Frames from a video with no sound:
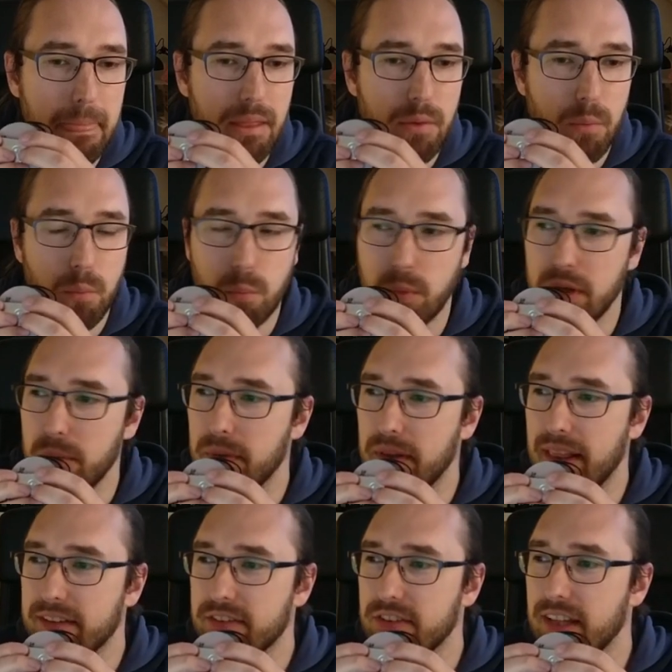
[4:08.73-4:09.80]
We will
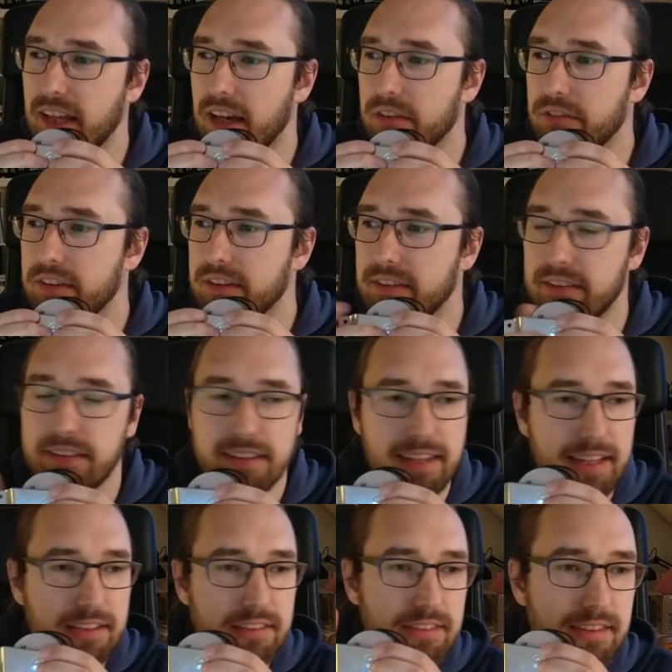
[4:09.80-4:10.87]
actually have this in the
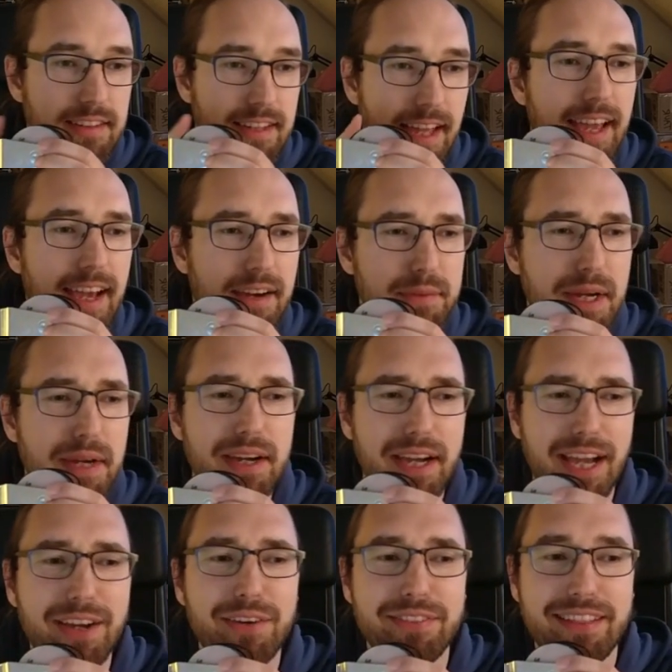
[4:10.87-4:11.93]
next.
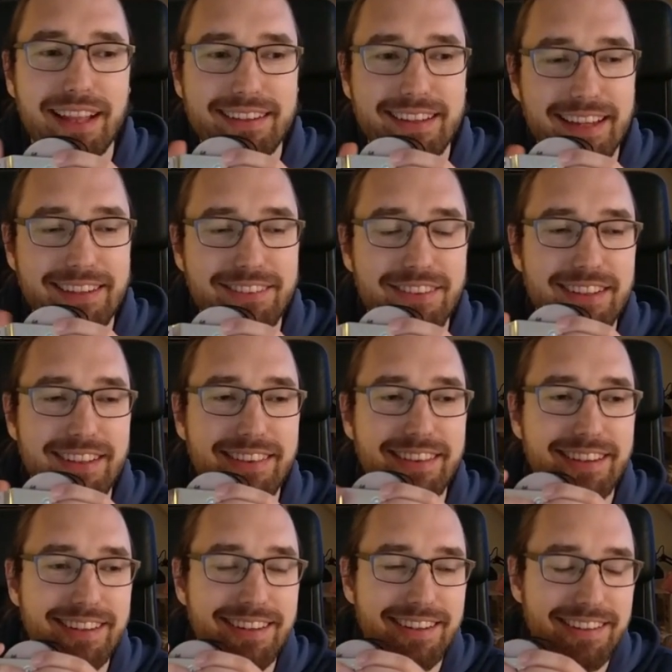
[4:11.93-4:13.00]
I got like actually
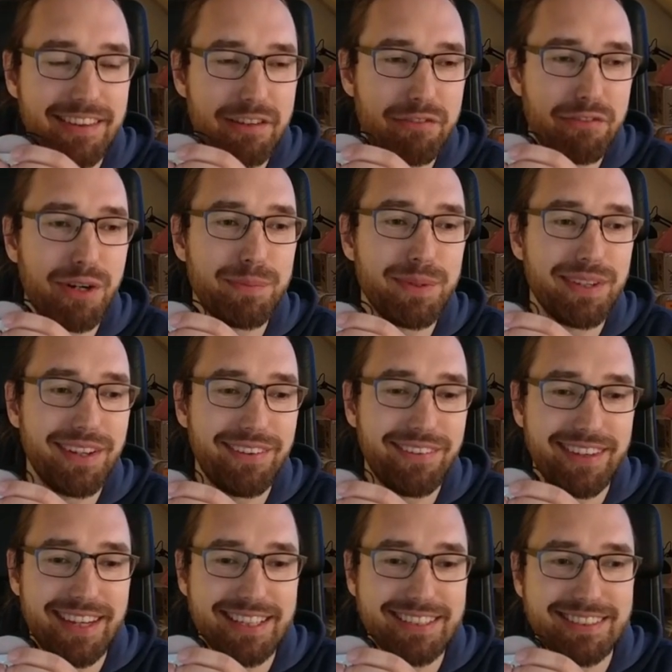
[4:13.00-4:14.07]
the formula on the
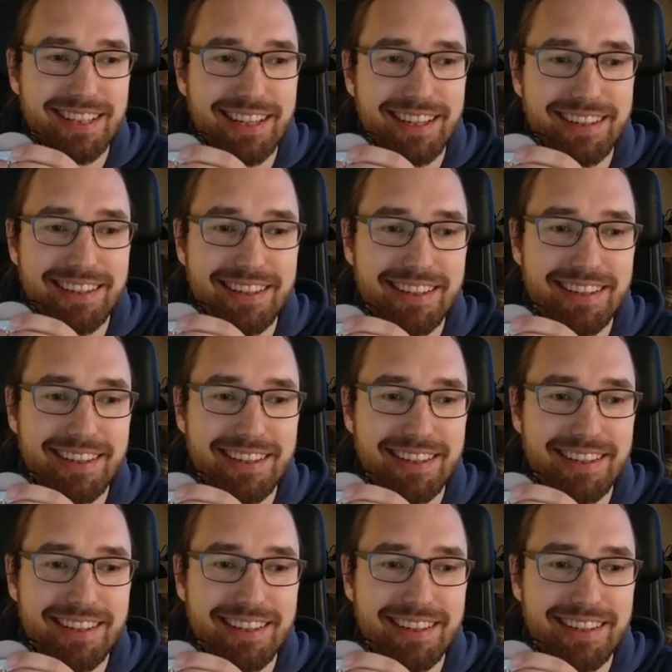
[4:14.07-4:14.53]
next slide.